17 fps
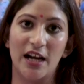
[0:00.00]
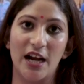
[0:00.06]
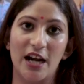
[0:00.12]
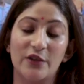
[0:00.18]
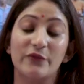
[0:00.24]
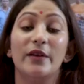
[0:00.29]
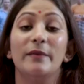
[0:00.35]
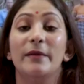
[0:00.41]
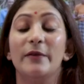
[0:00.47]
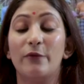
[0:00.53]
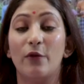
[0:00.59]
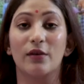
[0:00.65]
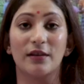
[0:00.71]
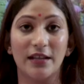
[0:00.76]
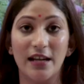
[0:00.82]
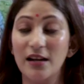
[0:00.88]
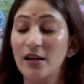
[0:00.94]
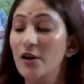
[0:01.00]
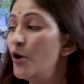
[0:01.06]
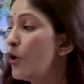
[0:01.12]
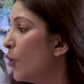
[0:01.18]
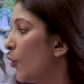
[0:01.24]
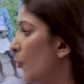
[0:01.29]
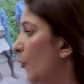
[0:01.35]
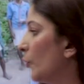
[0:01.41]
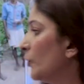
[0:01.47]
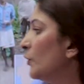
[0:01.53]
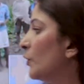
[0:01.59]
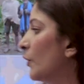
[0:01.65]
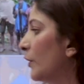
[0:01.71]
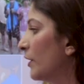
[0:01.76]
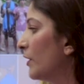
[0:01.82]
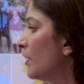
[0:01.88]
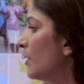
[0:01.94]
It will be for their own
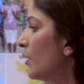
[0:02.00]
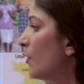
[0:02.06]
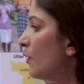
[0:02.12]
good.